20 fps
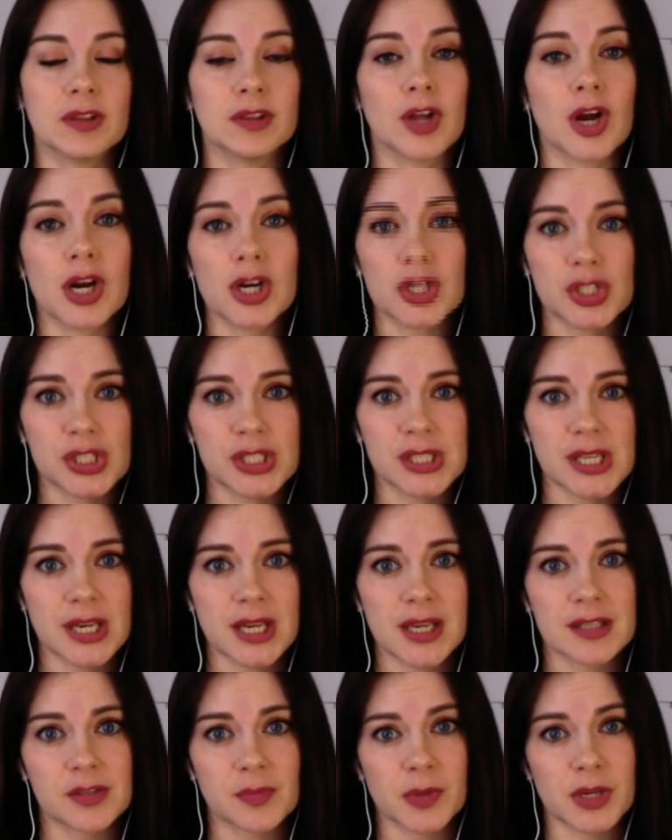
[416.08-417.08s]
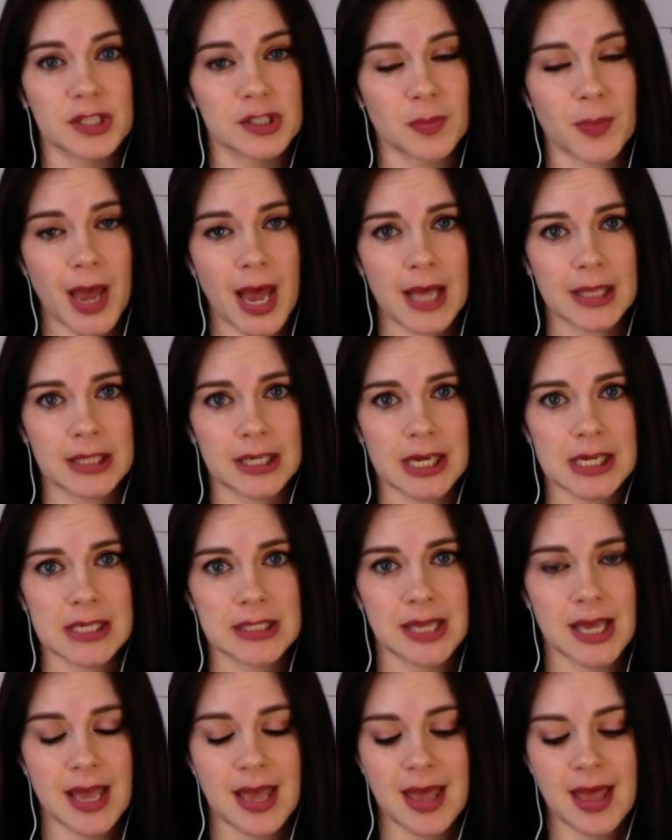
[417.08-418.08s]
large cities,
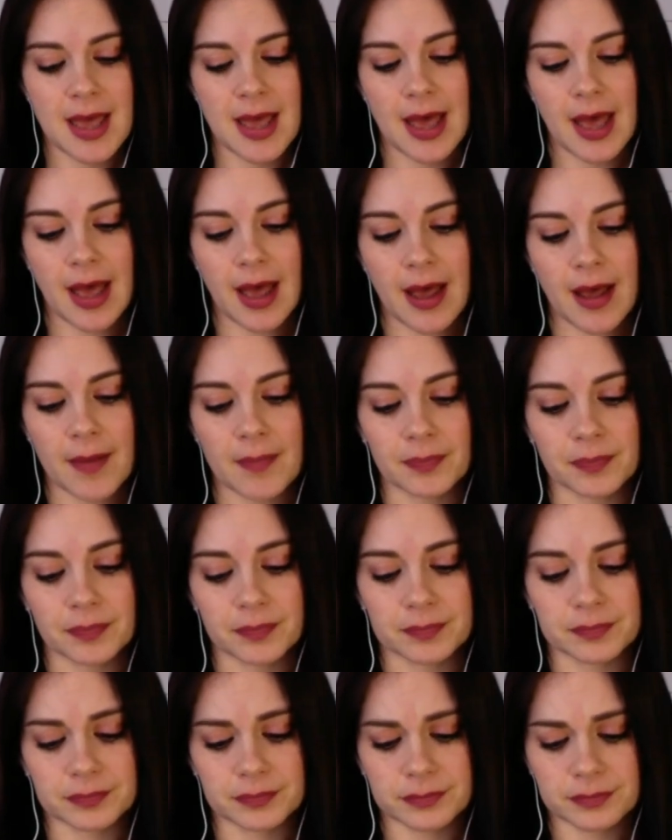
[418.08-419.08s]
municipalities, the